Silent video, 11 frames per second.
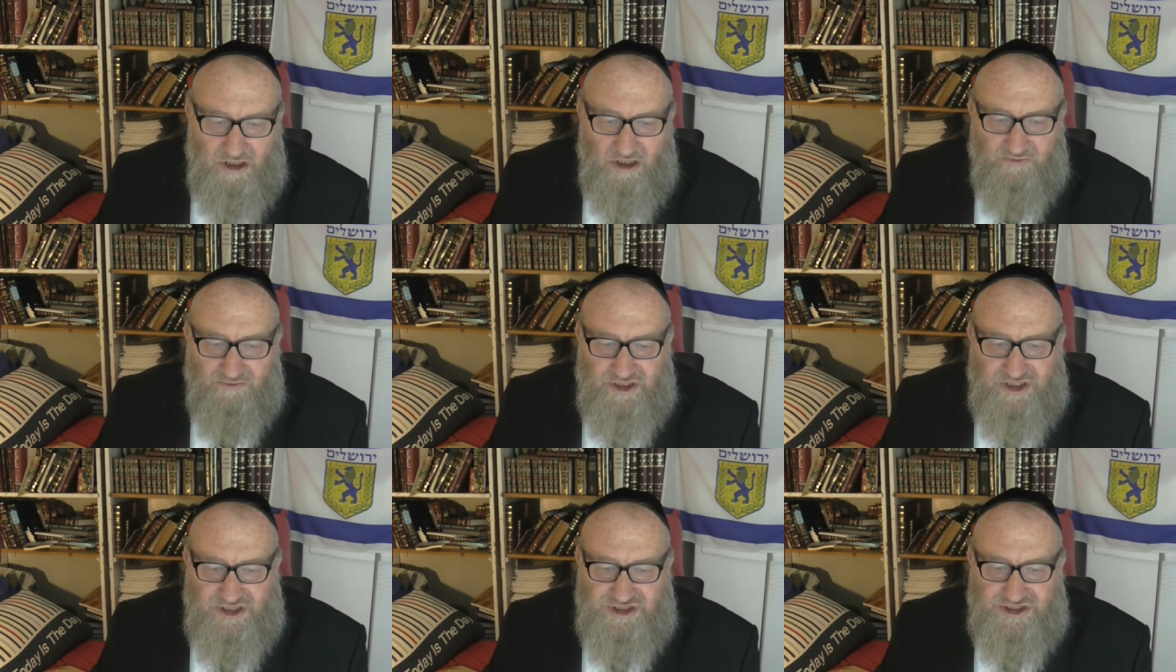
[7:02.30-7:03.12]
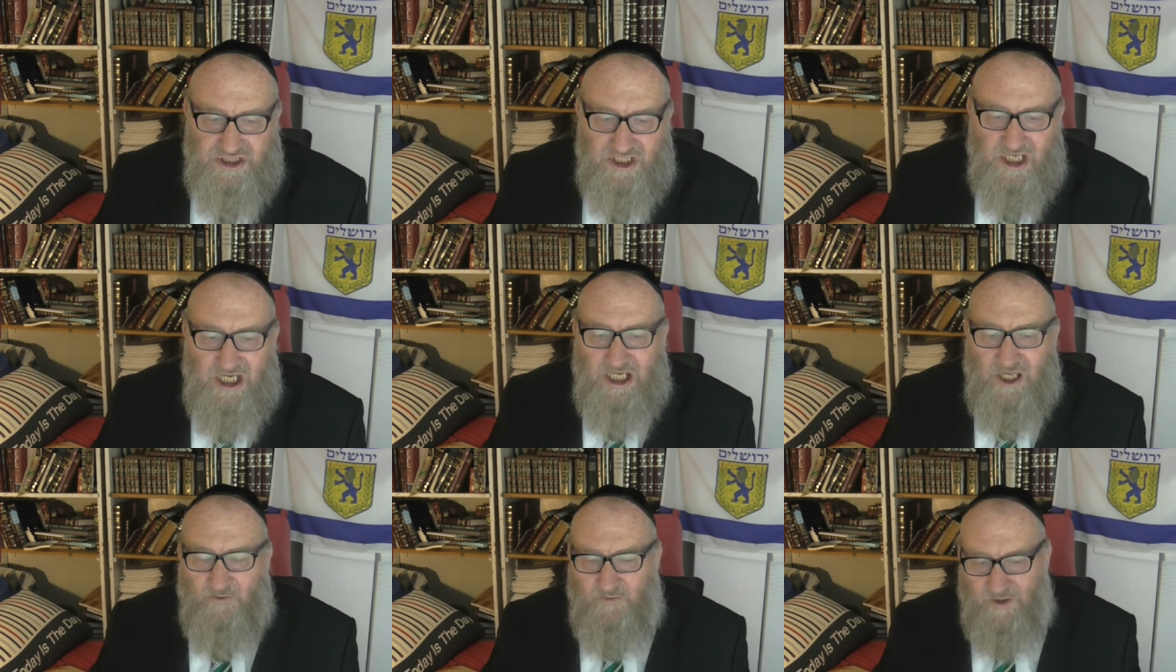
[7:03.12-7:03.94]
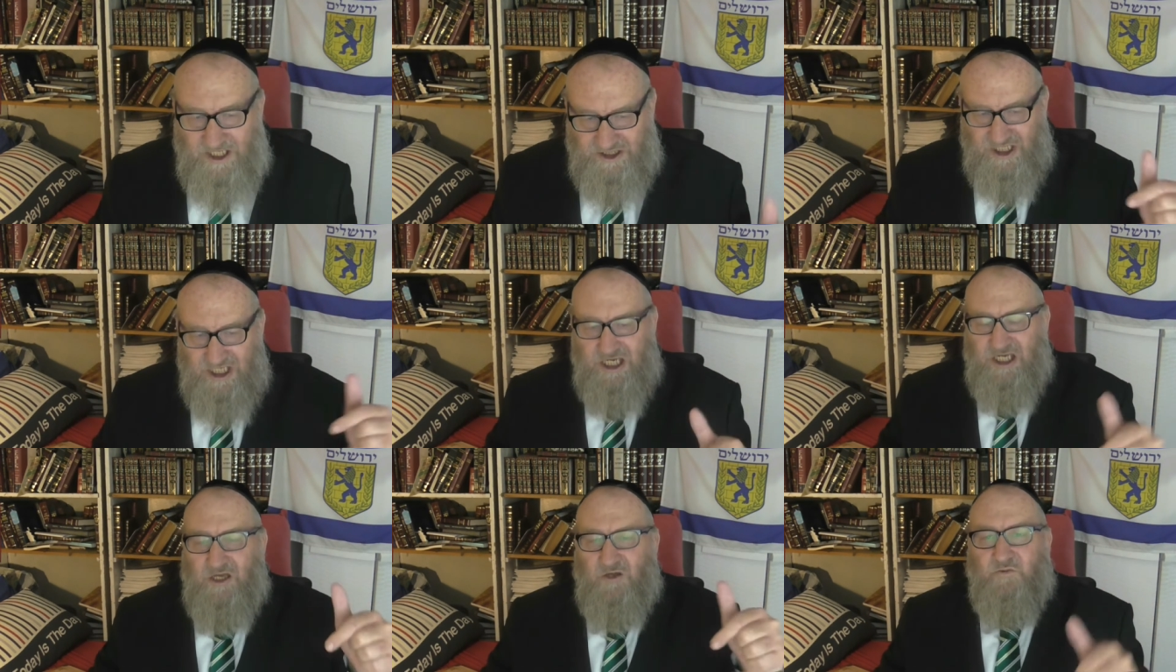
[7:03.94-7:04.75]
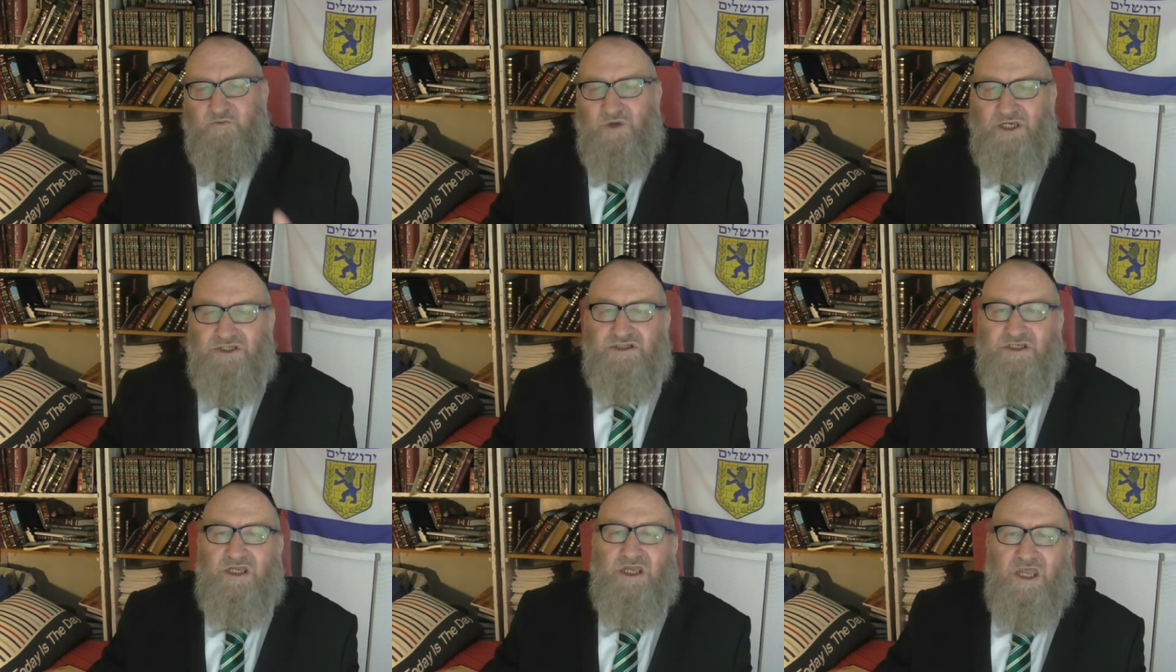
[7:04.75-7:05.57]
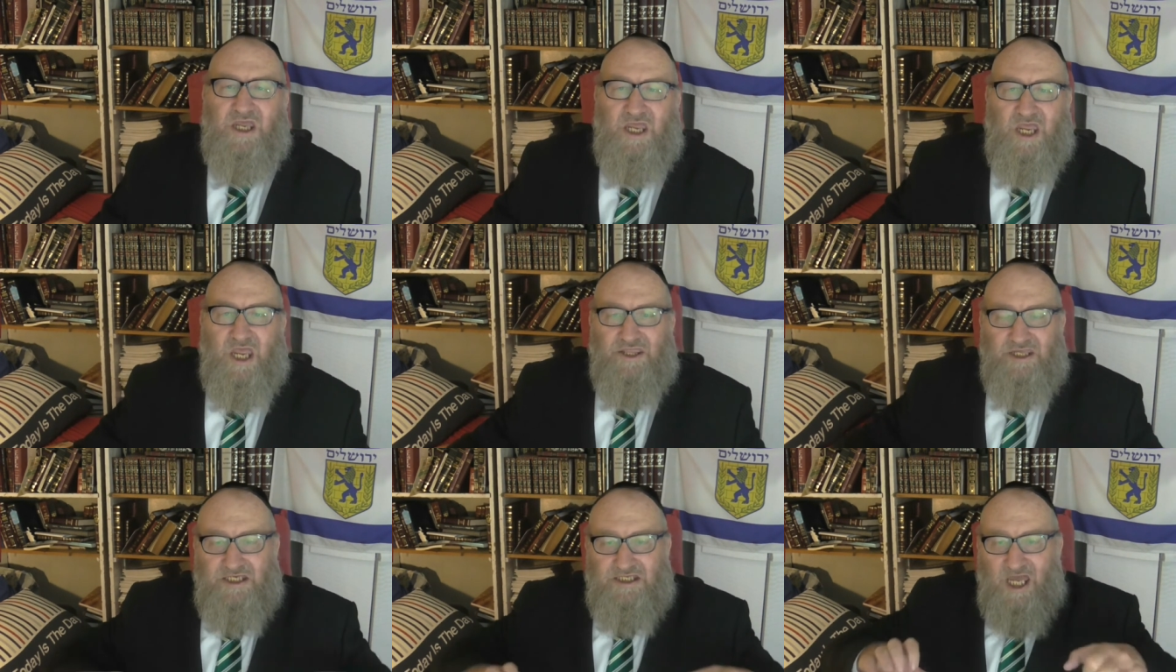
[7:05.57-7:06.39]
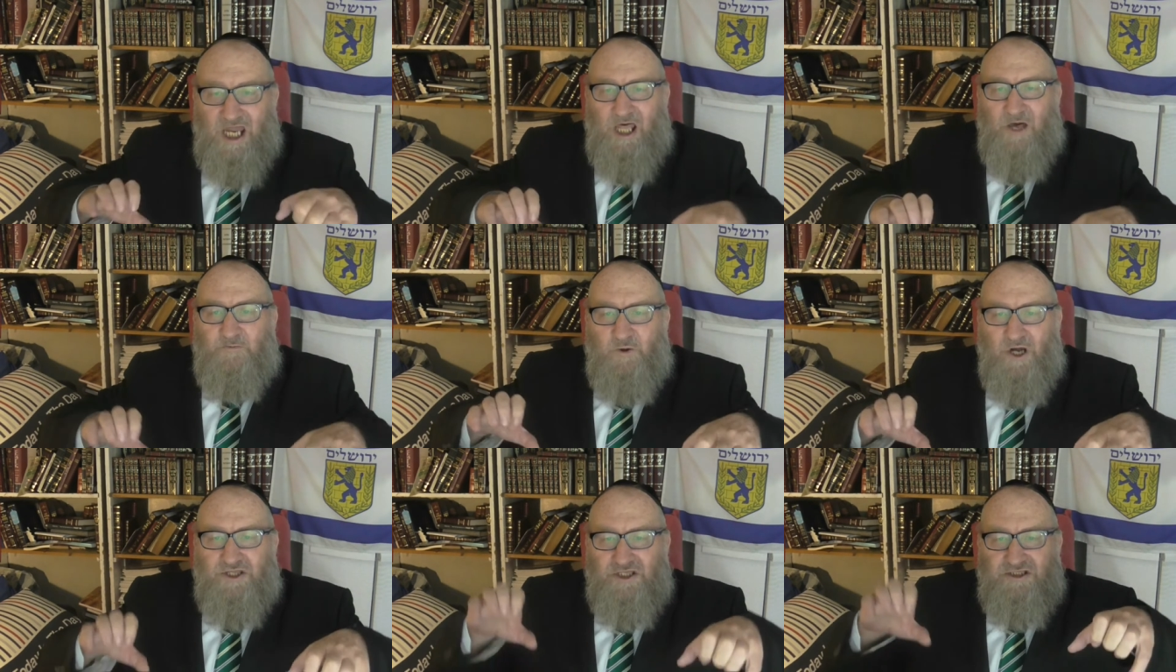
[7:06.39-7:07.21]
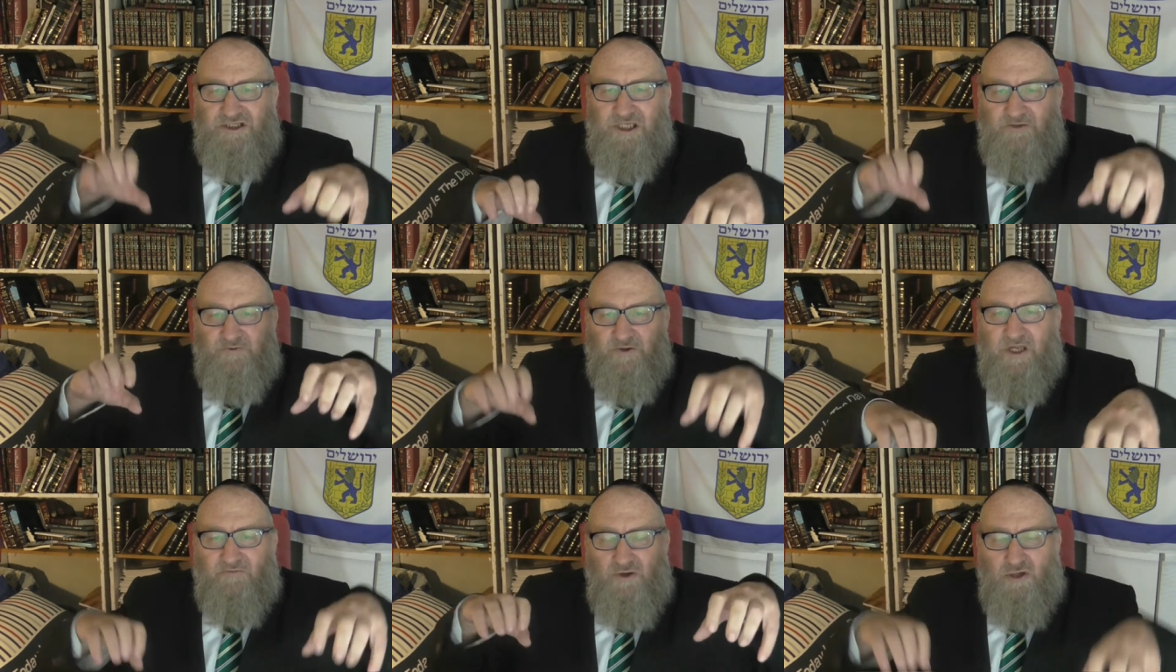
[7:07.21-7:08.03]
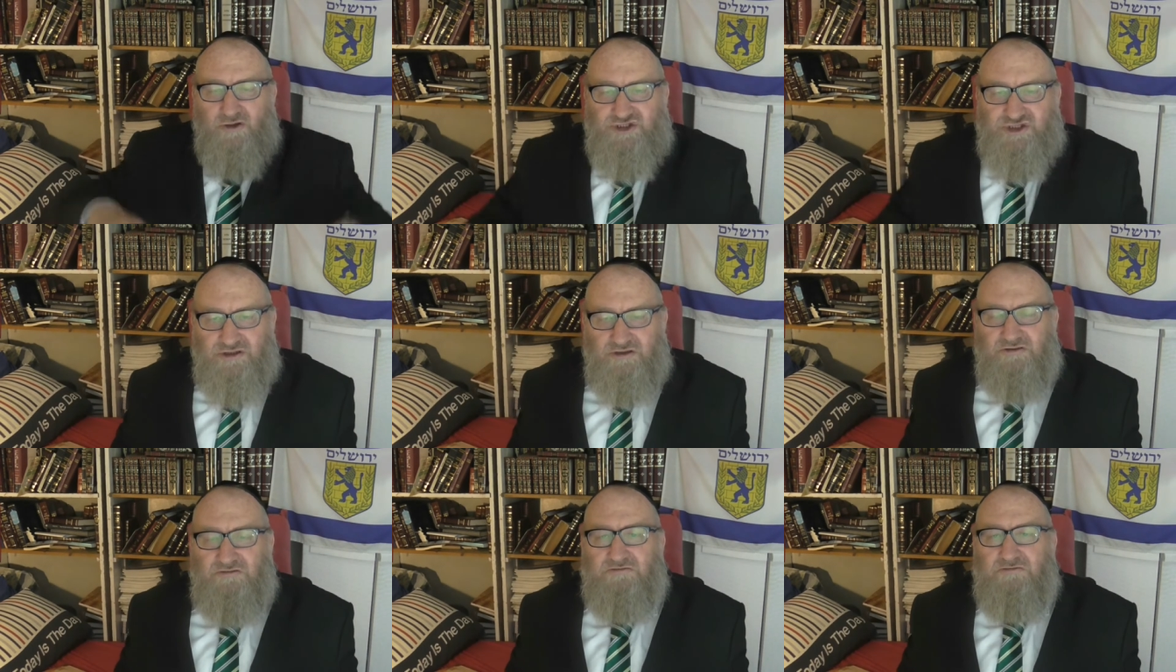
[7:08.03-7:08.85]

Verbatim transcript: of this in effect, in effect, they nullify the need for evolution.